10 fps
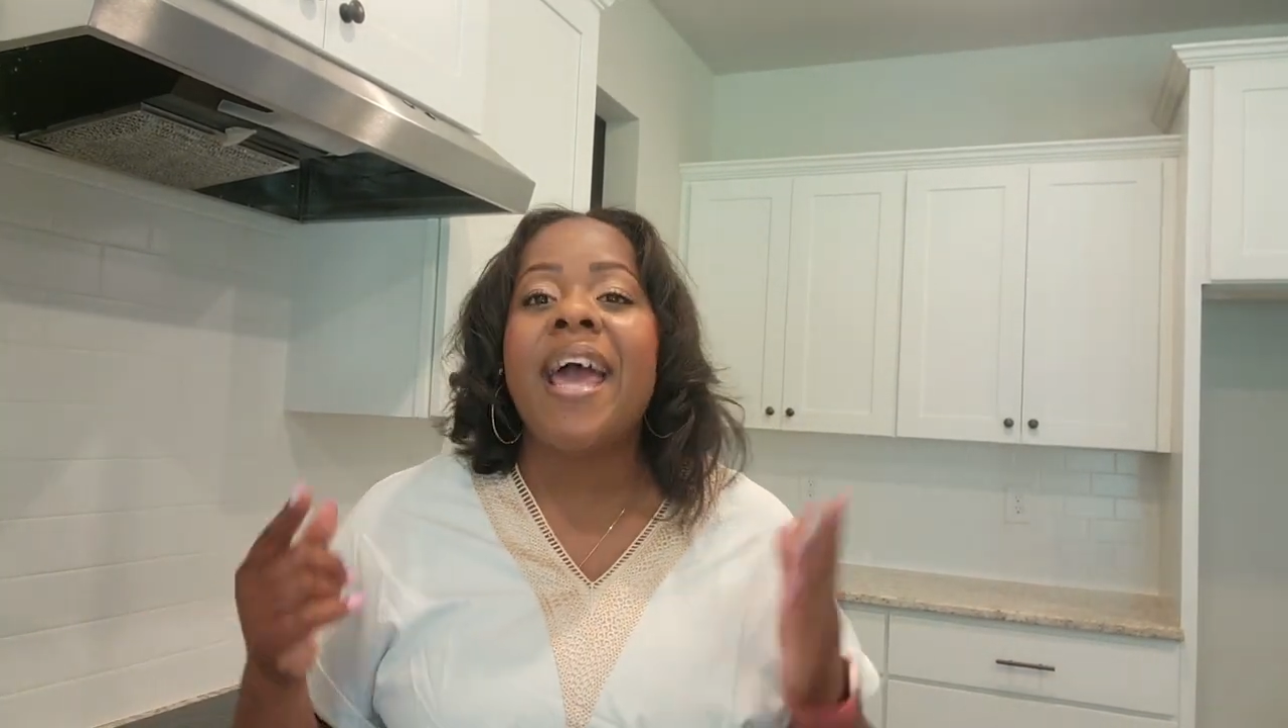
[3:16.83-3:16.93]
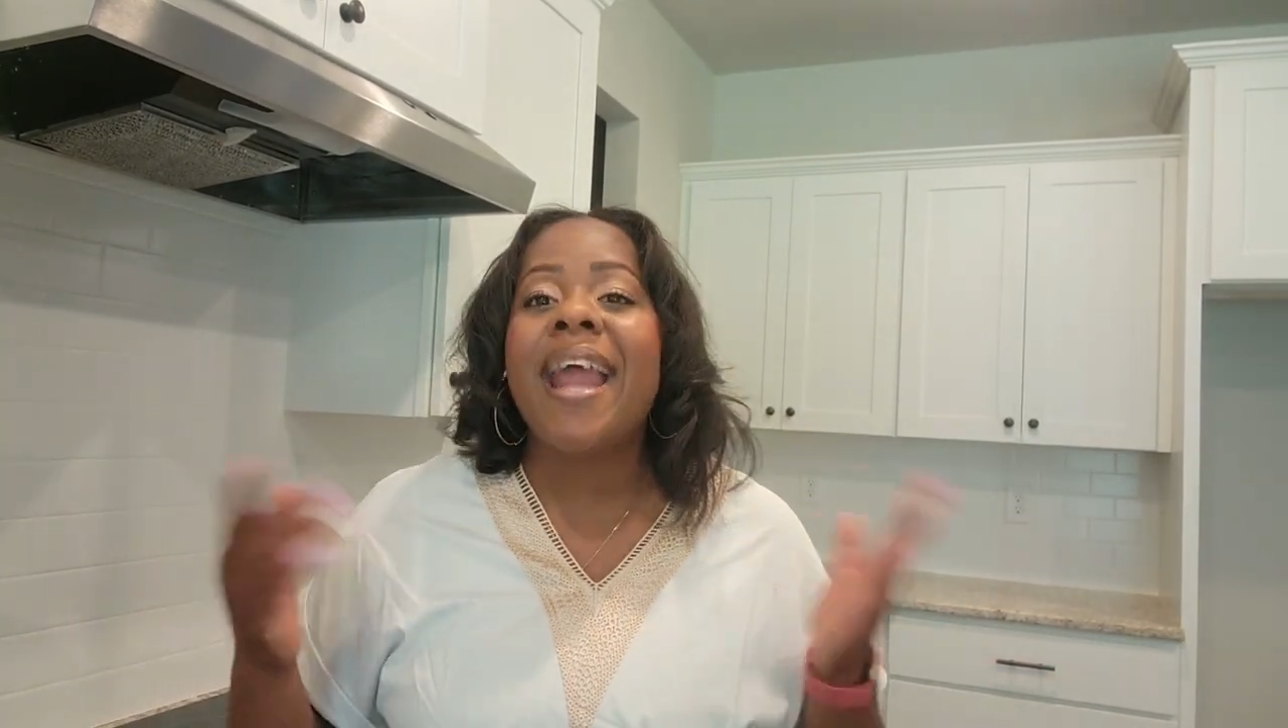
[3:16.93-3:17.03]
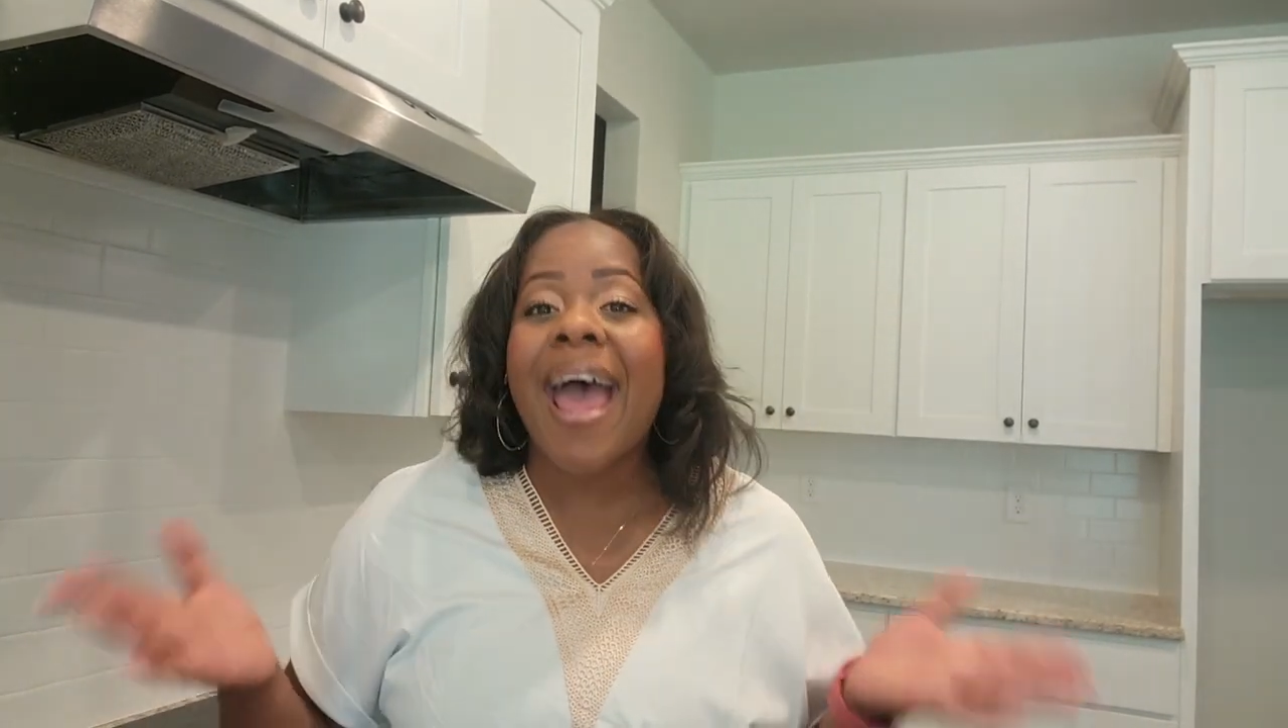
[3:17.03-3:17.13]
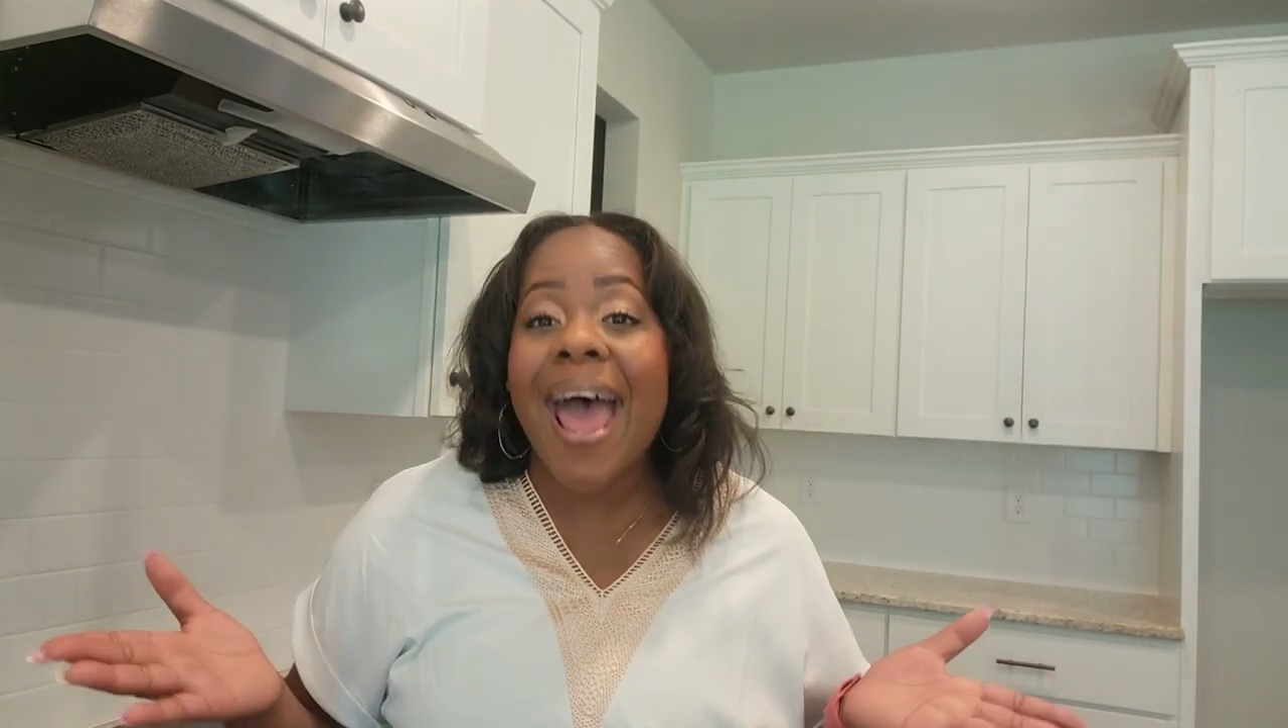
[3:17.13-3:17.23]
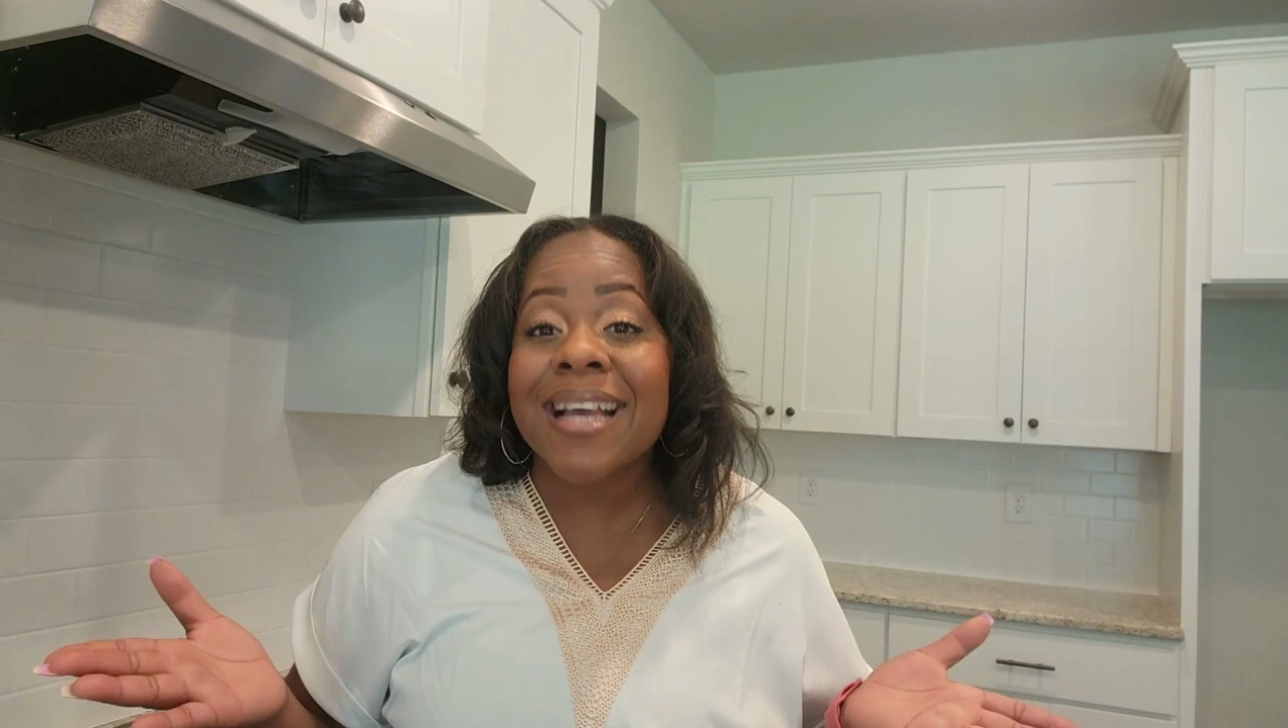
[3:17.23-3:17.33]

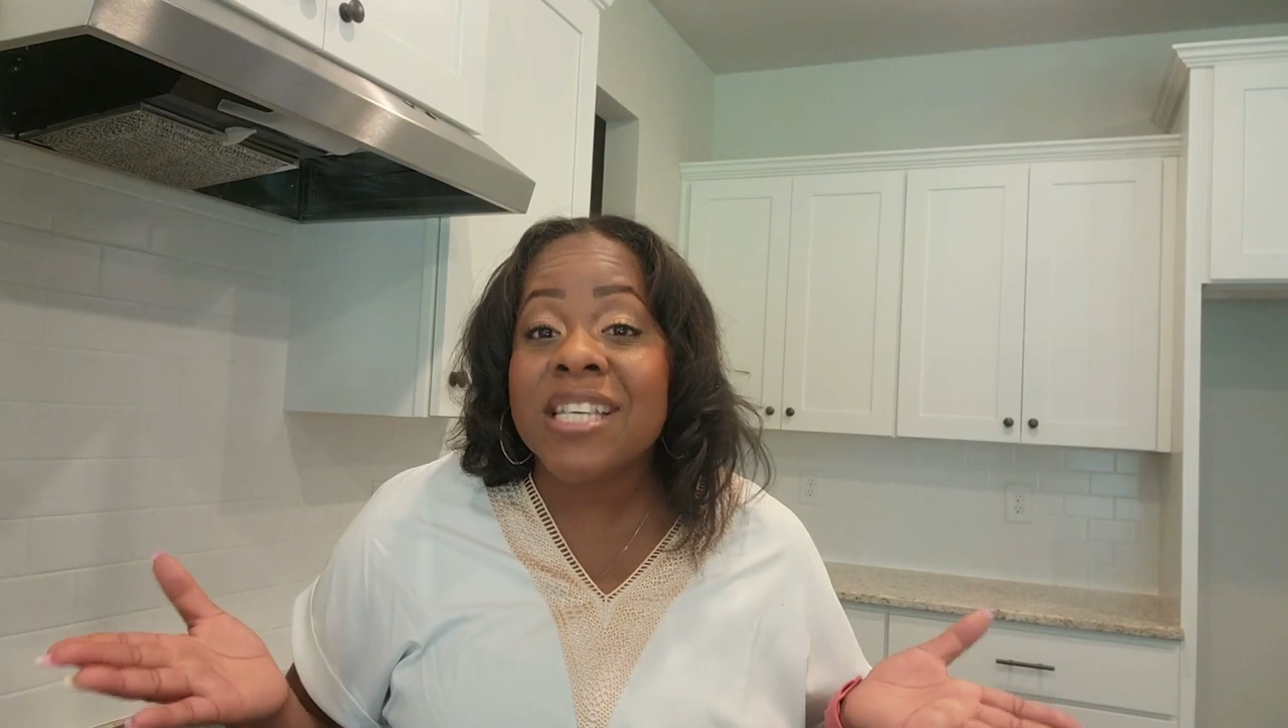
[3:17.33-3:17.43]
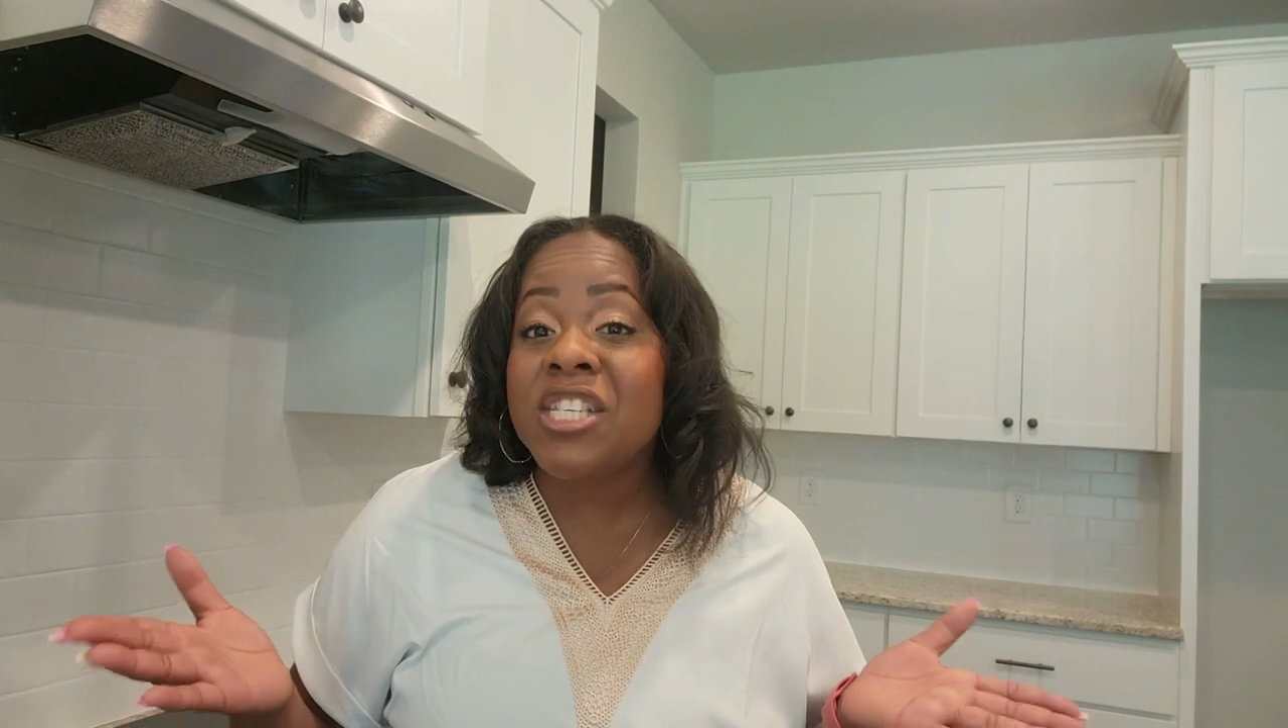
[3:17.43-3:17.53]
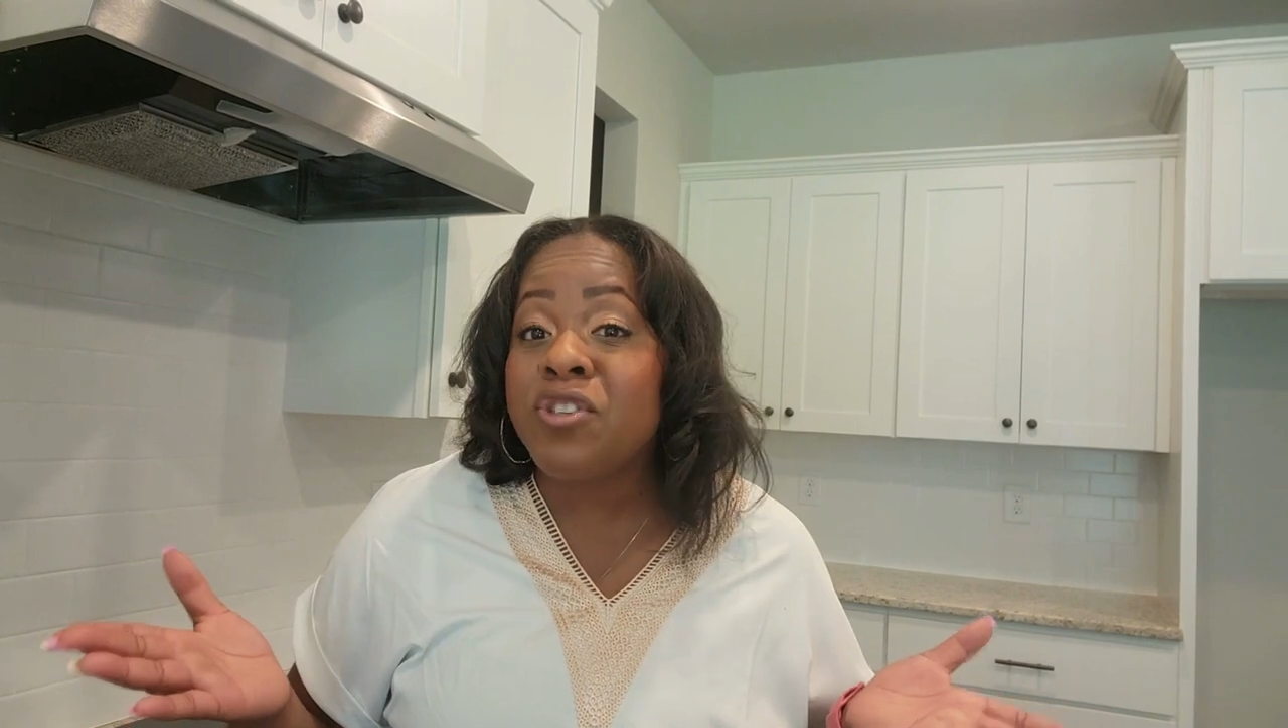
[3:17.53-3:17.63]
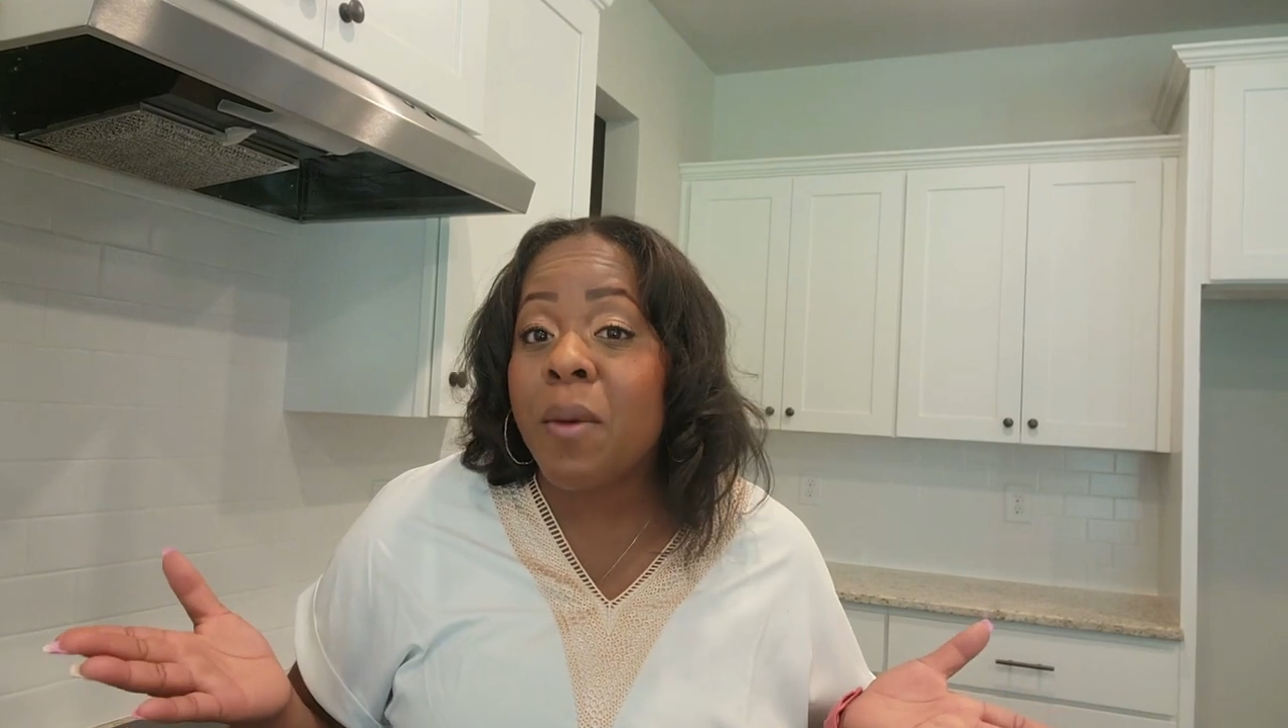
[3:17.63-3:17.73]
and access